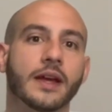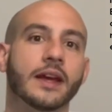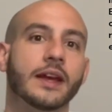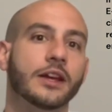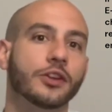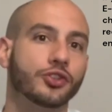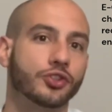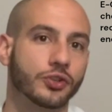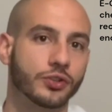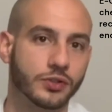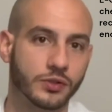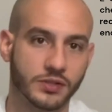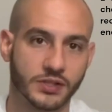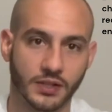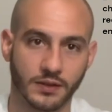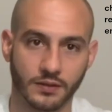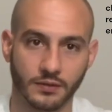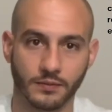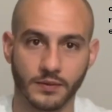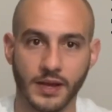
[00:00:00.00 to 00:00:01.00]

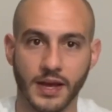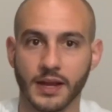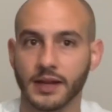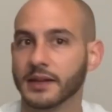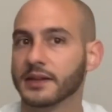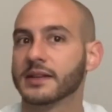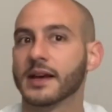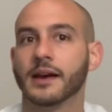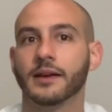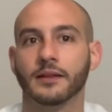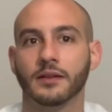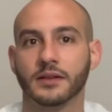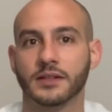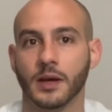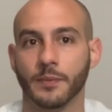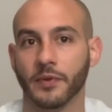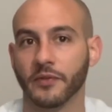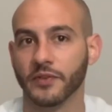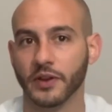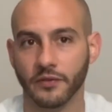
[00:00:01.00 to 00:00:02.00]
introducing any
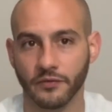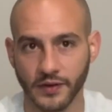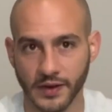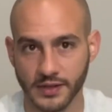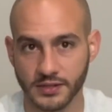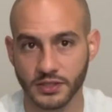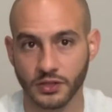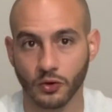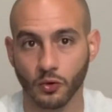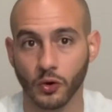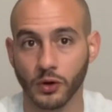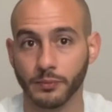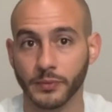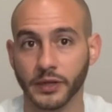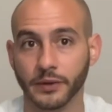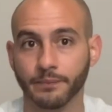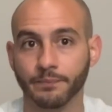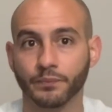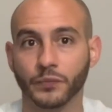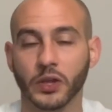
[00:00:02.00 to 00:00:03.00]
type of advanced
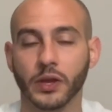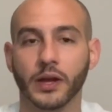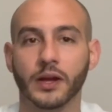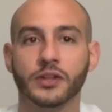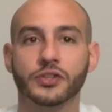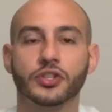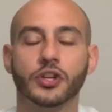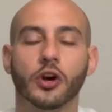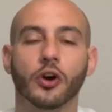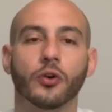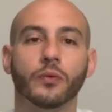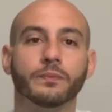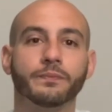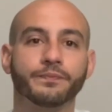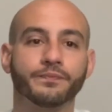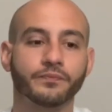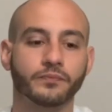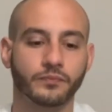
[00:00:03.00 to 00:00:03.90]
equipment. Okay, so